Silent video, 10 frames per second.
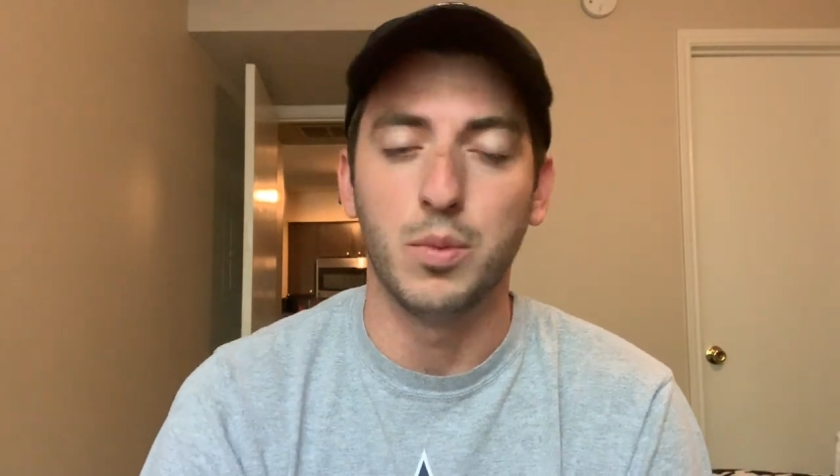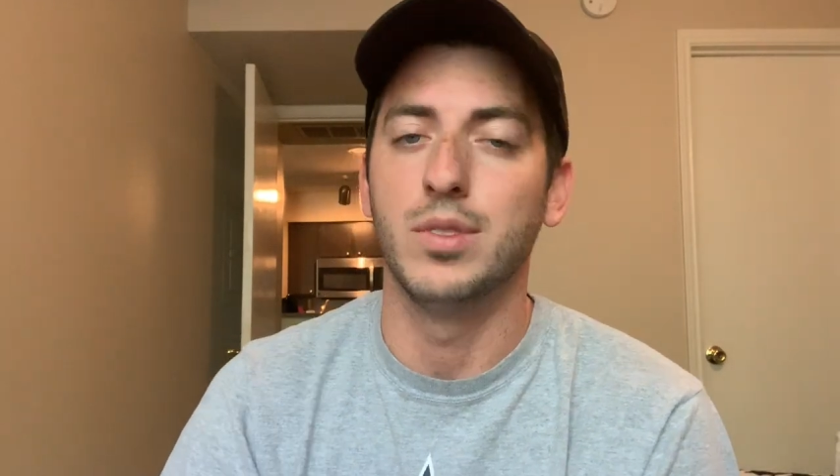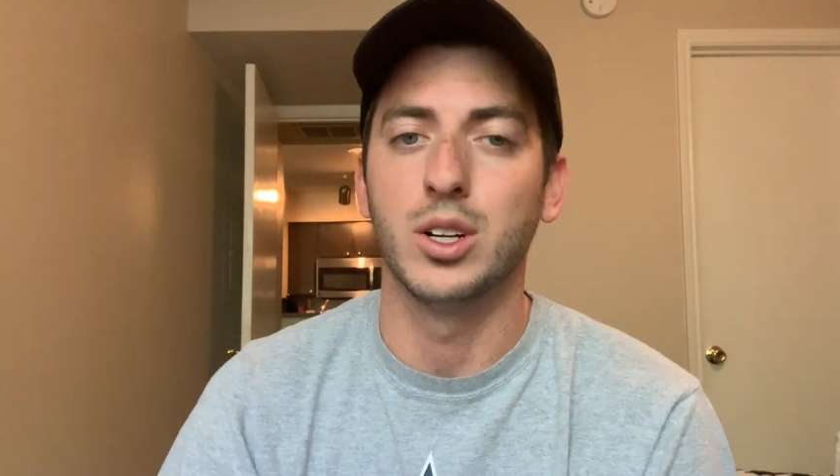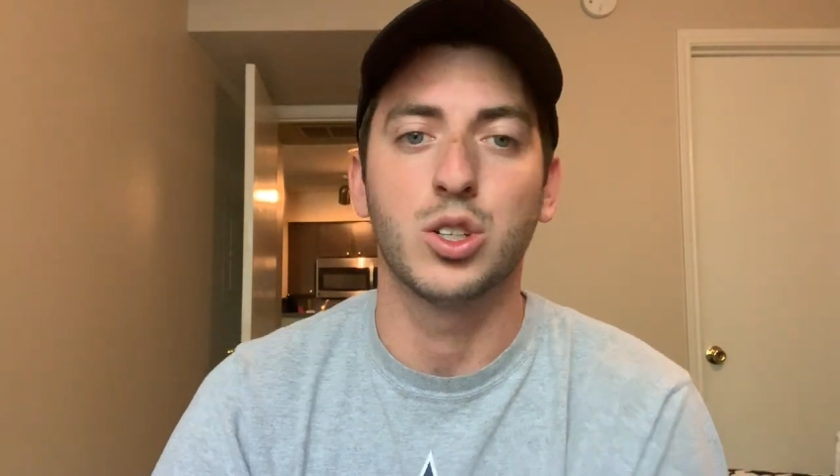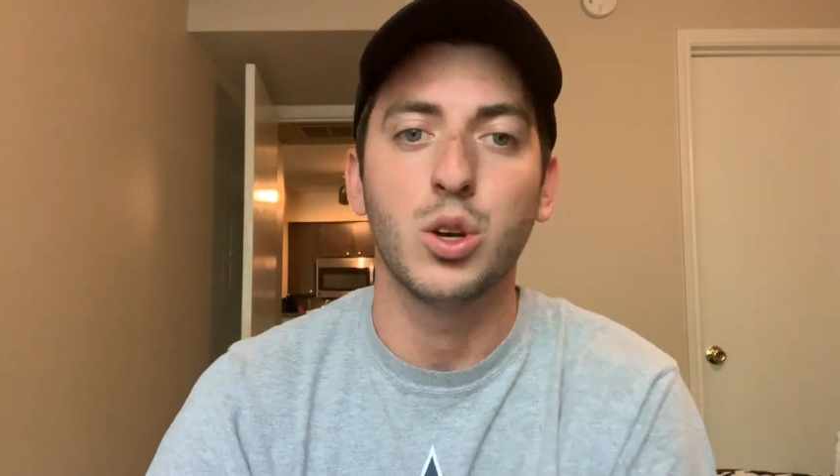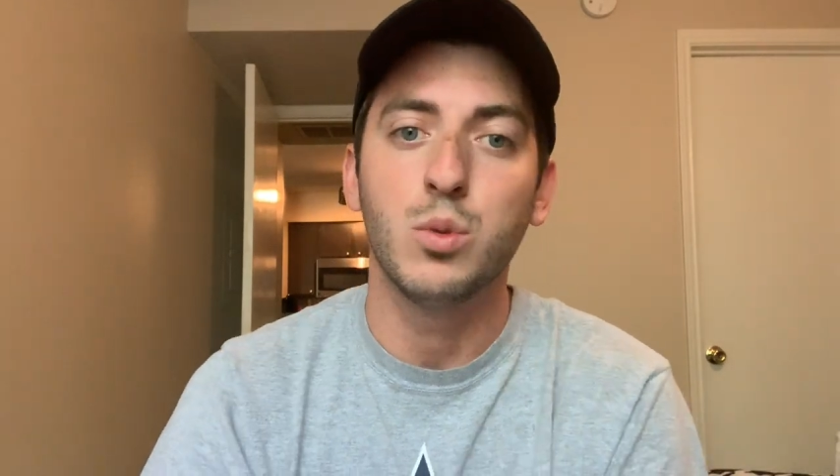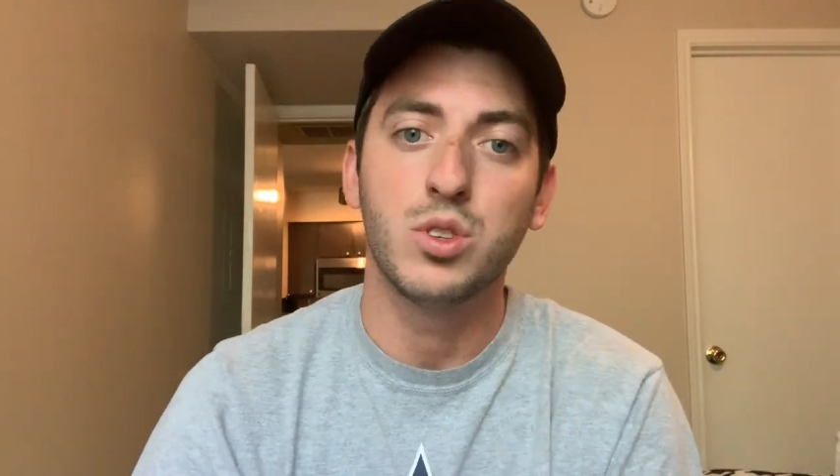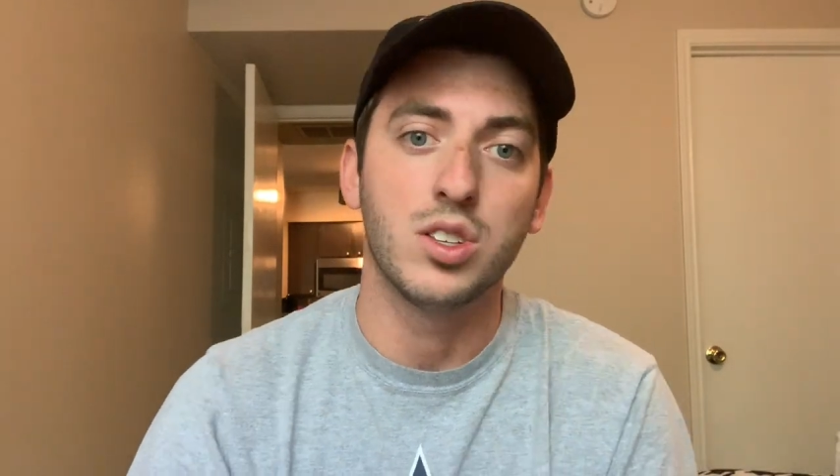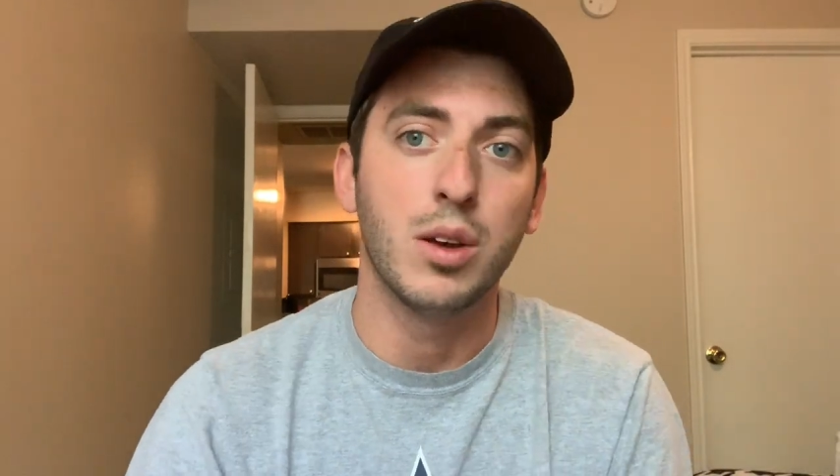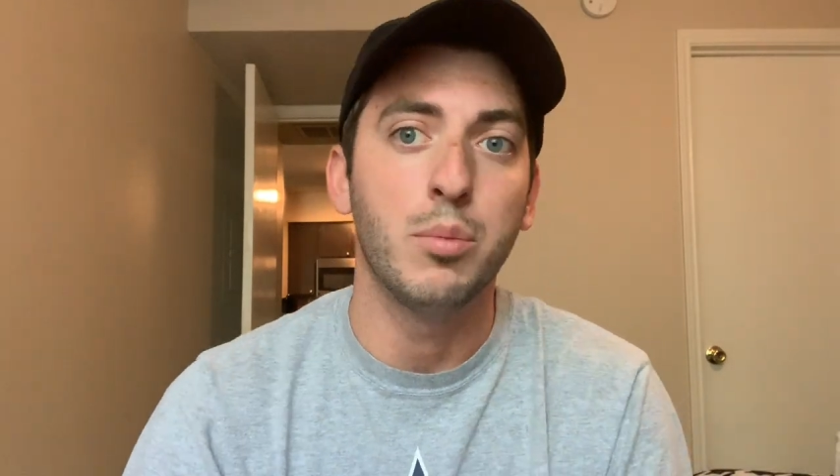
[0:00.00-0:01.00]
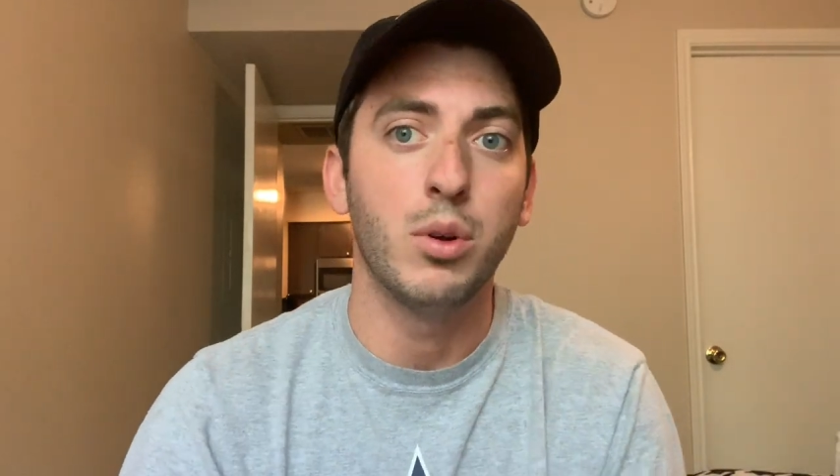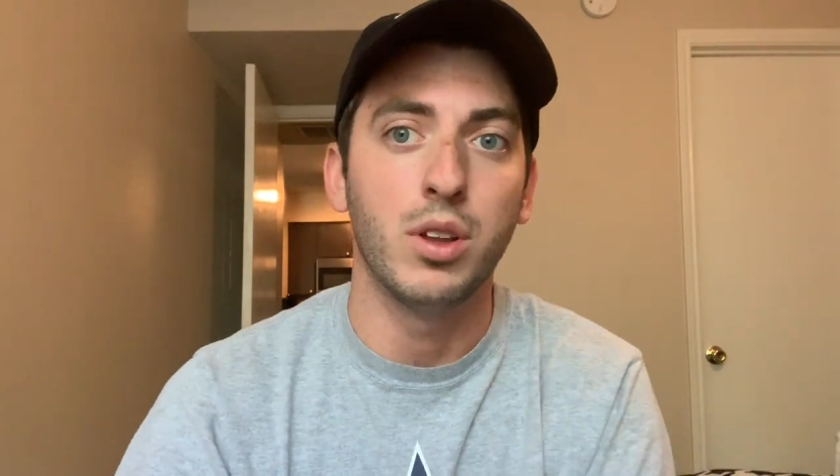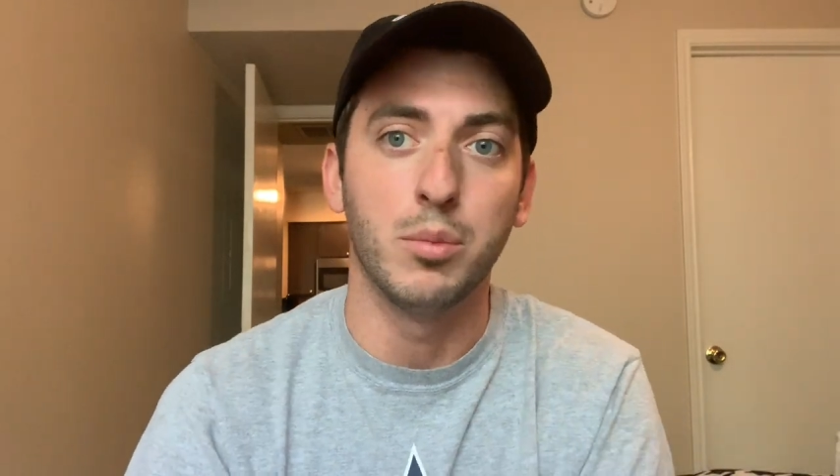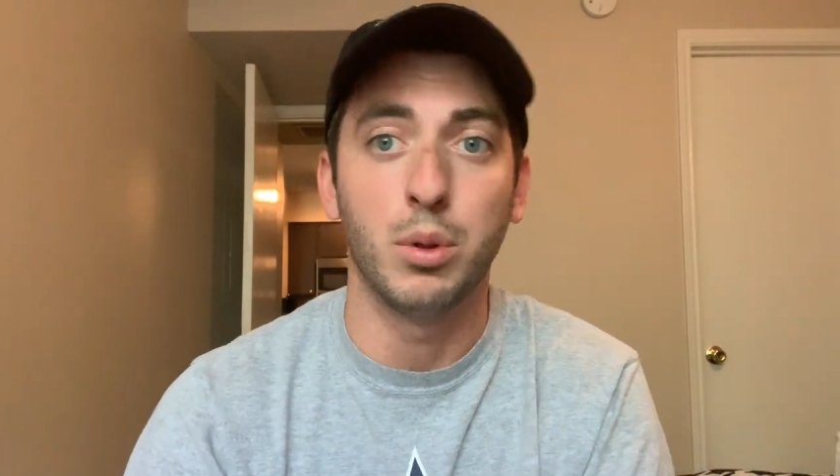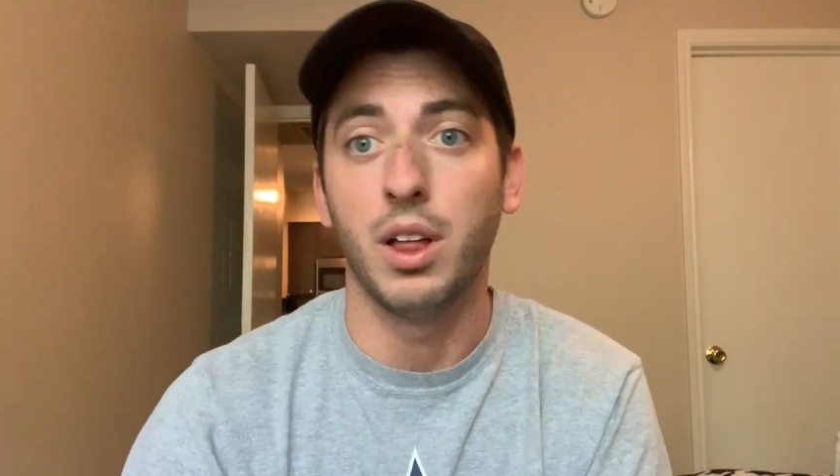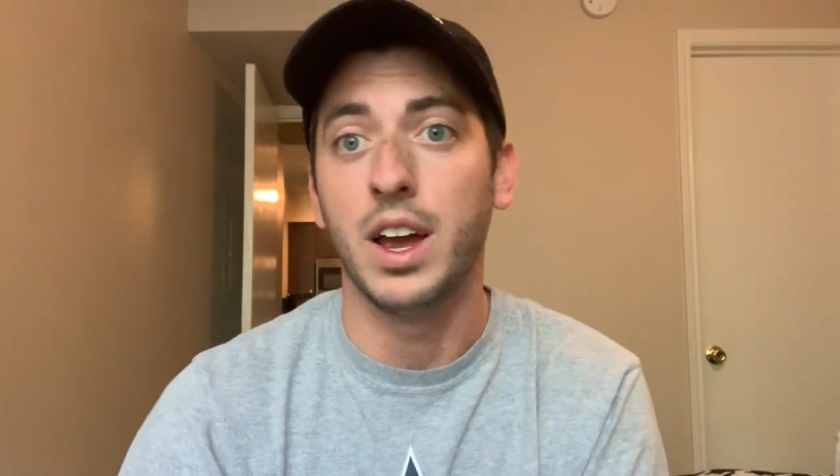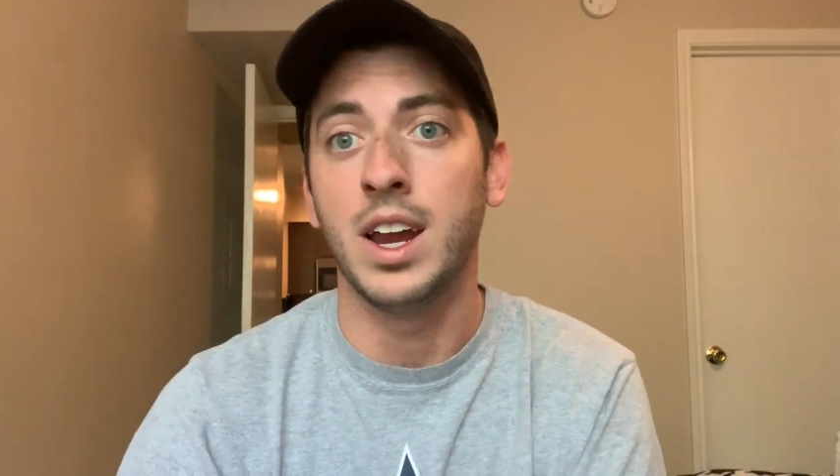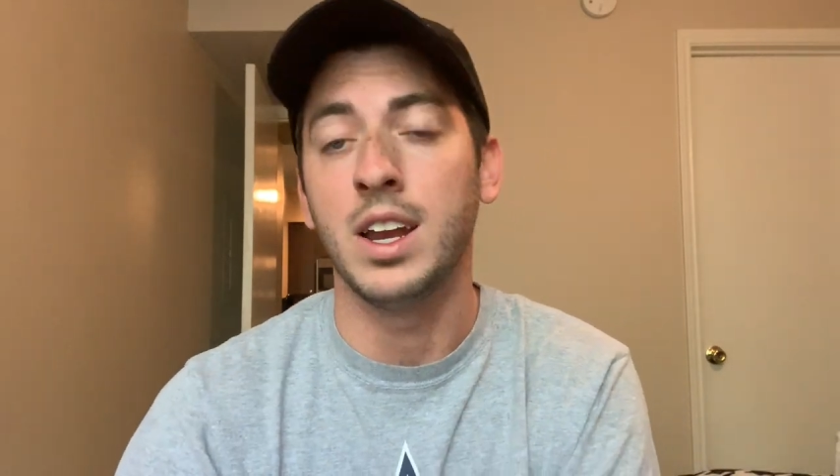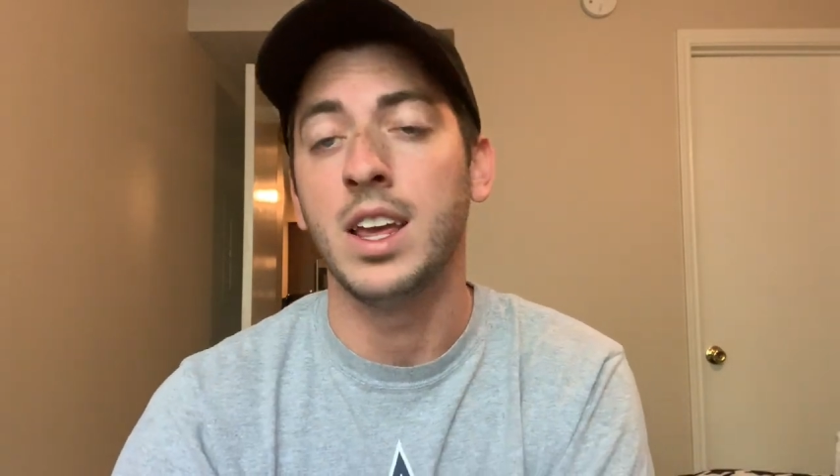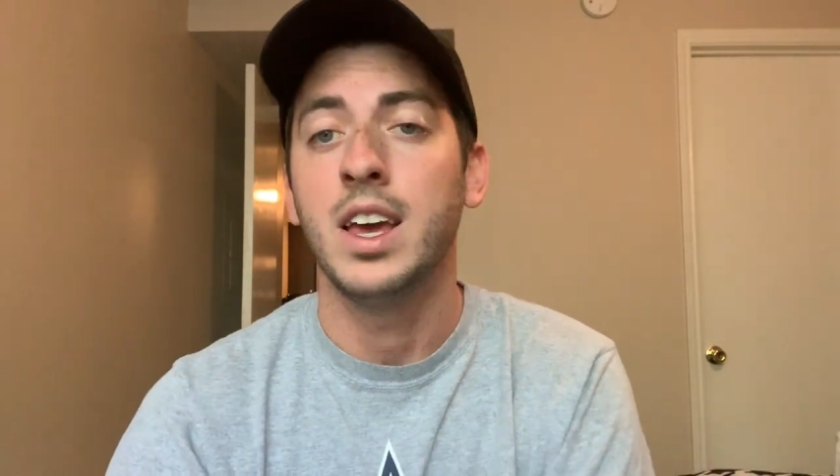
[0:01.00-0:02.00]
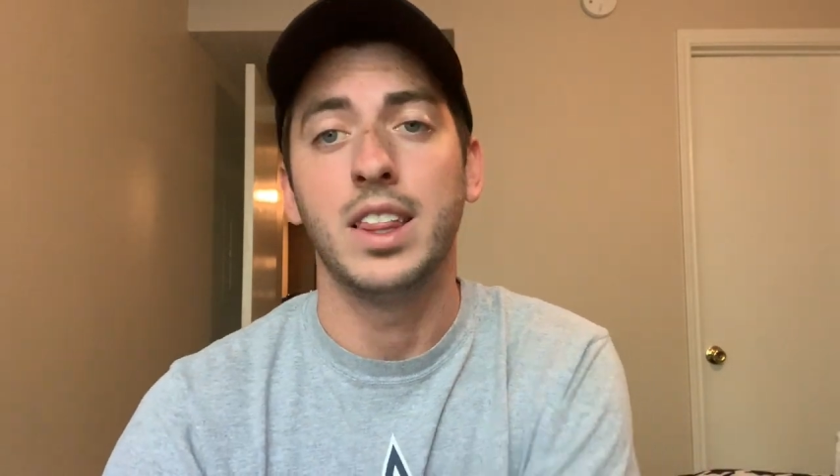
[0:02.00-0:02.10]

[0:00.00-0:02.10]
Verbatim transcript: They're so simple and plain.